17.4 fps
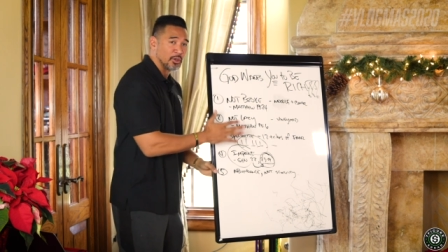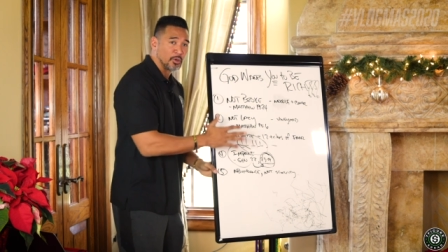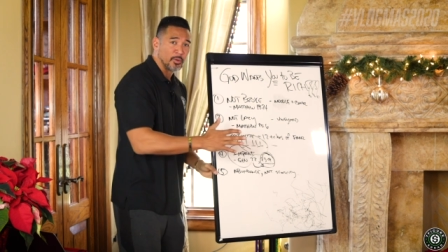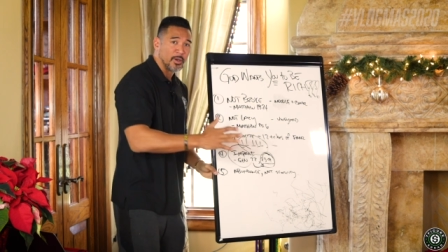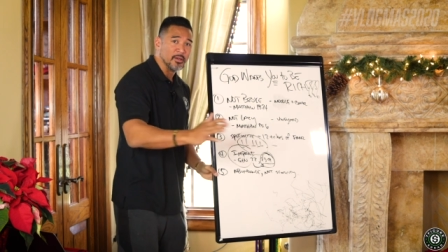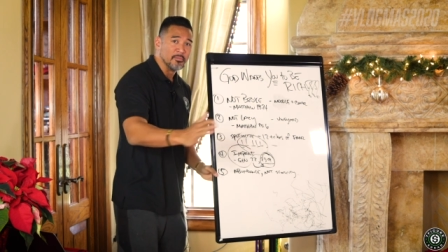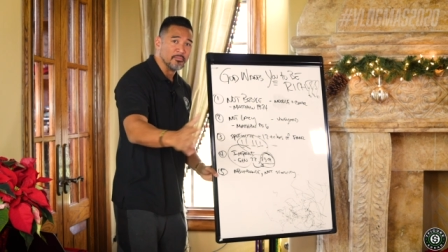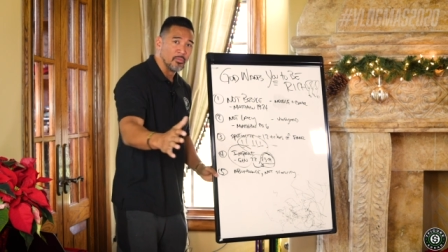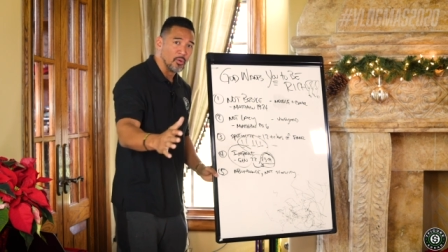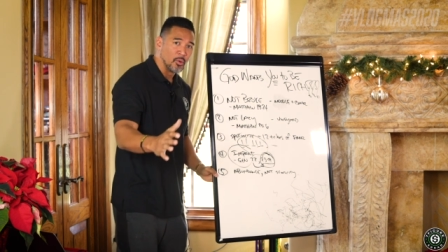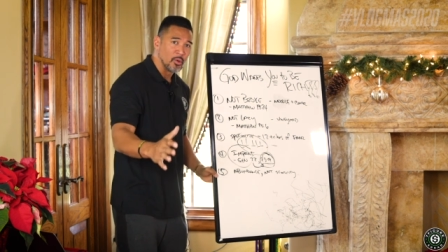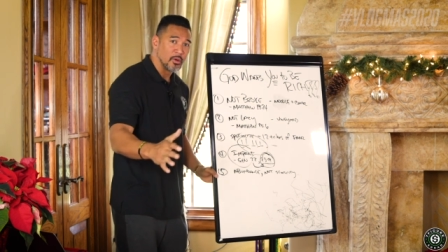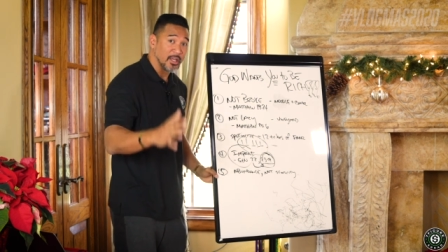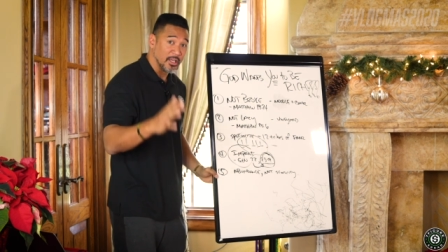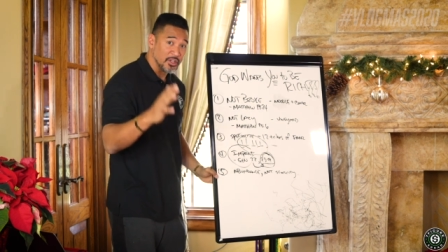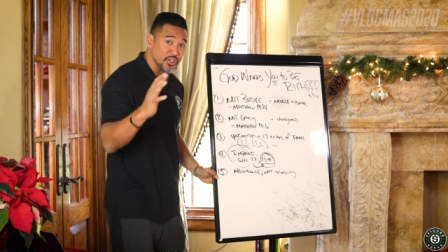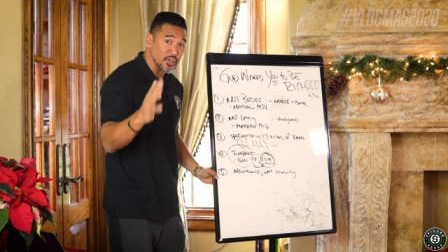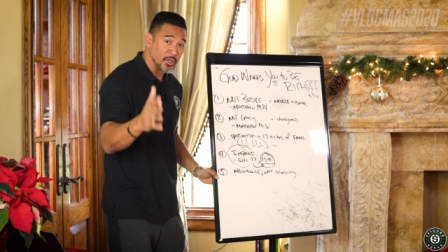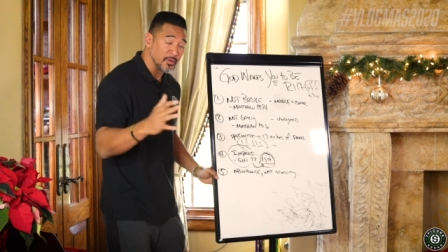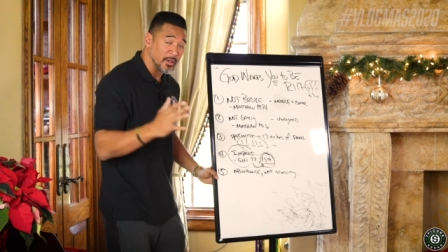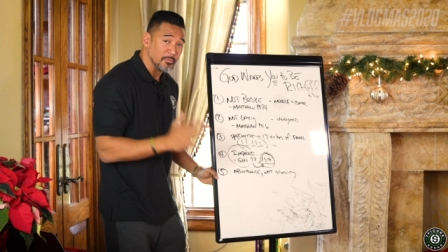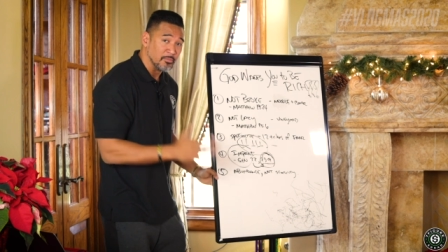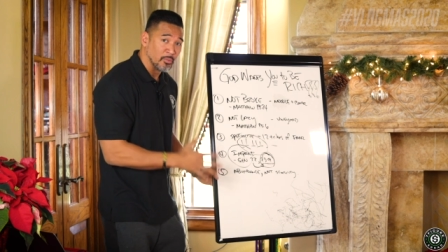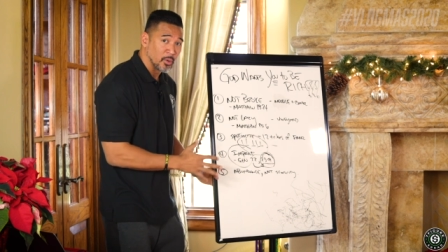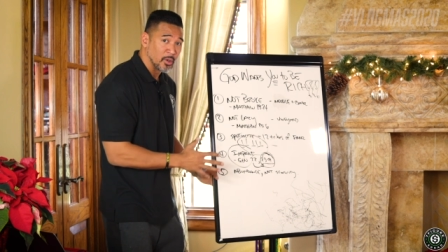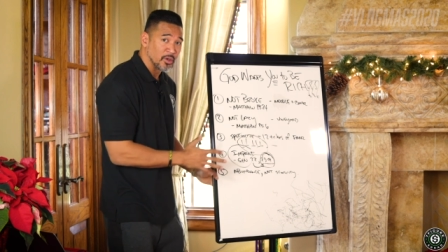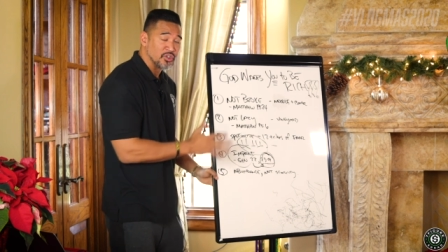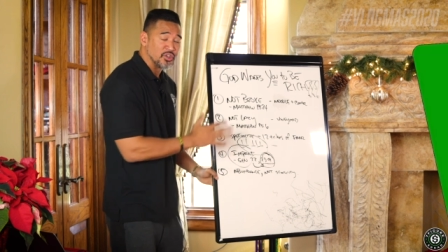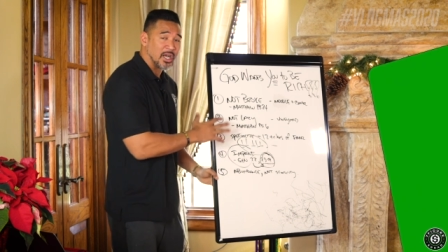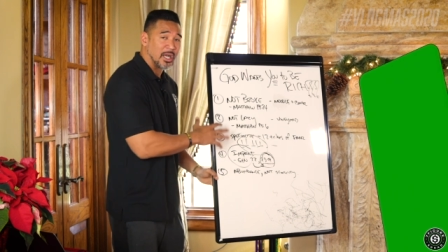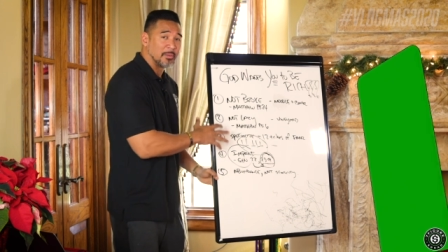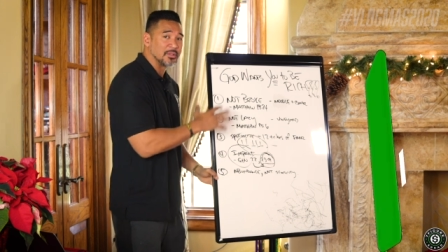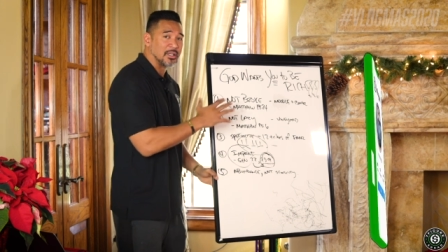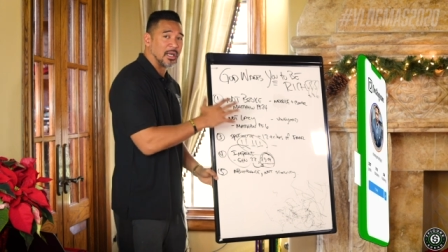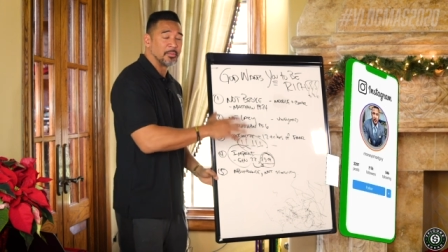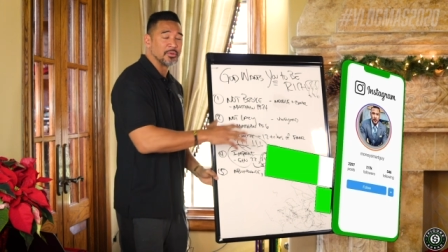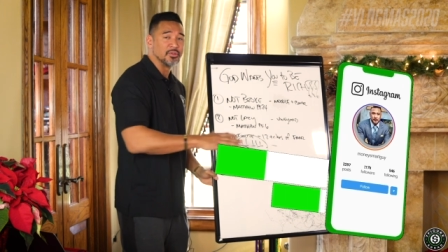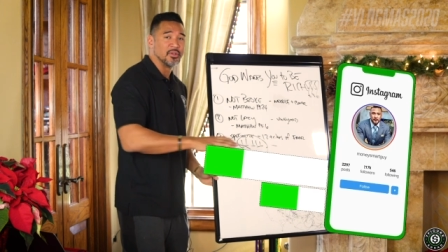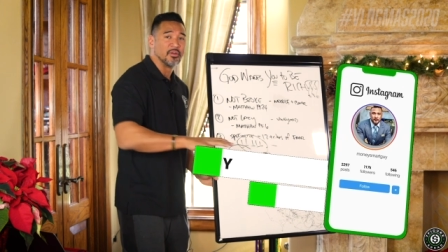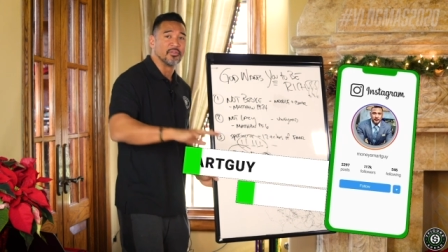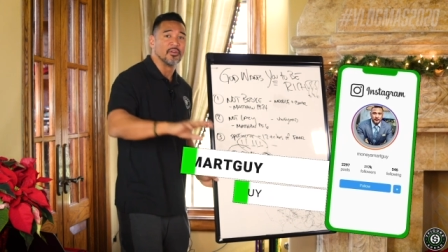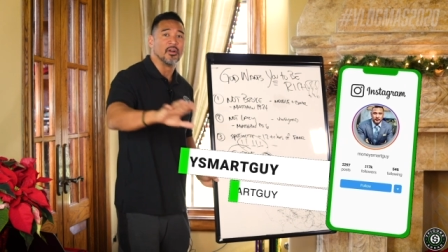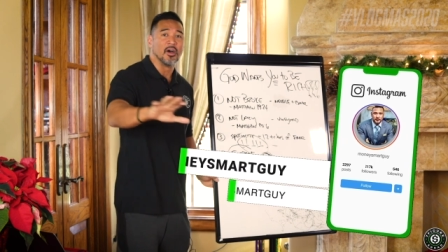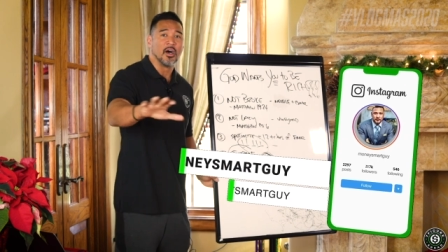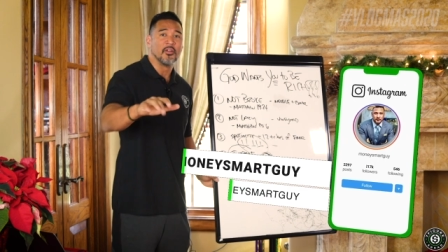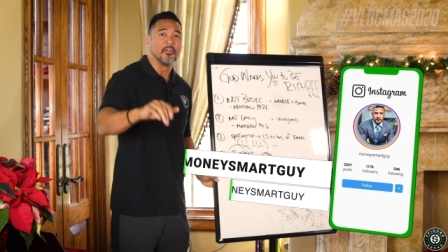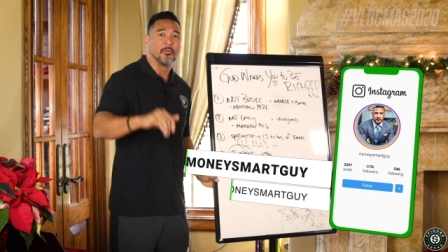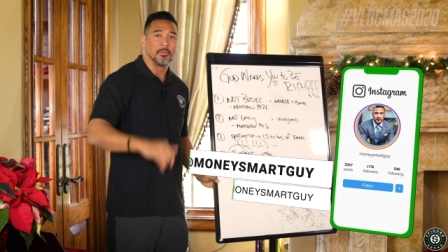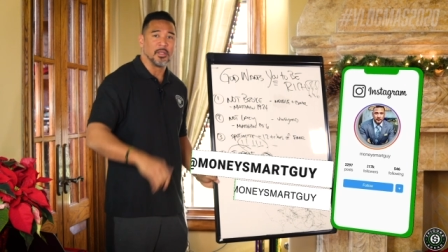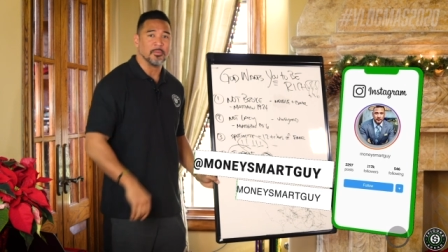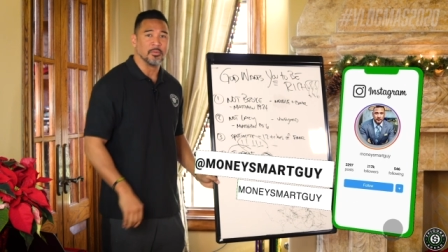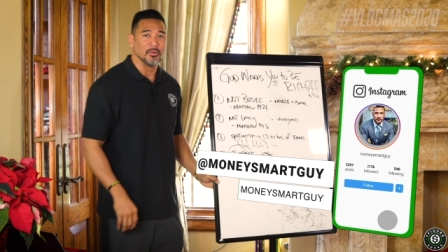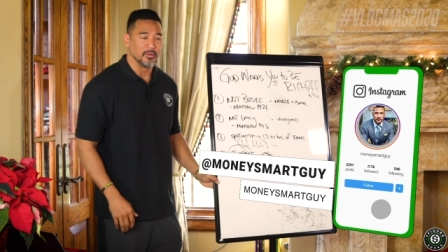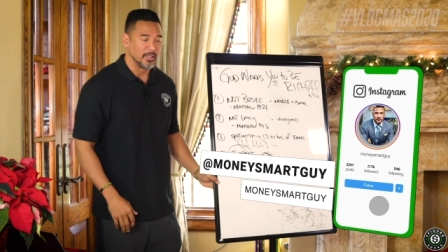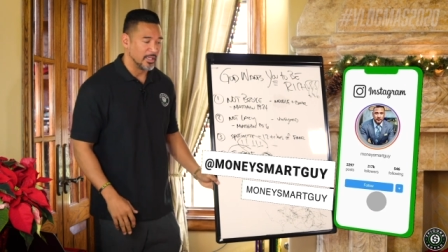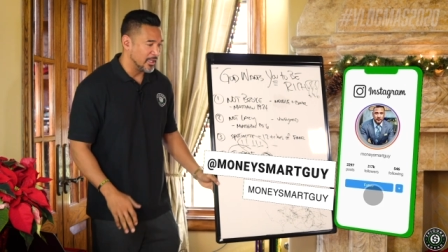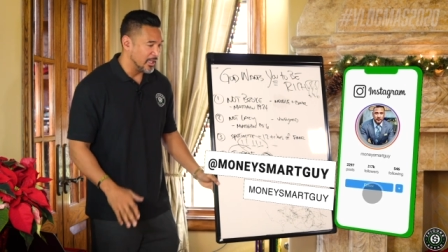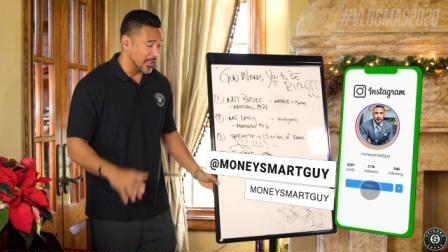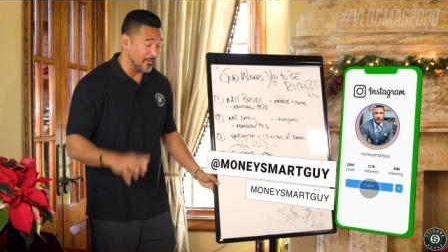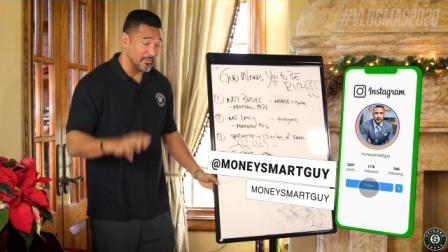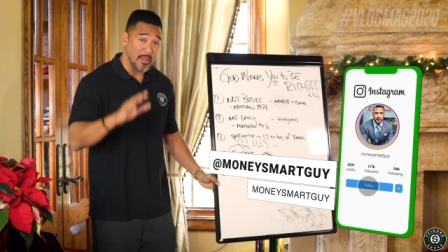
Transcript: and create more and generate more jobs and opportunity for other people.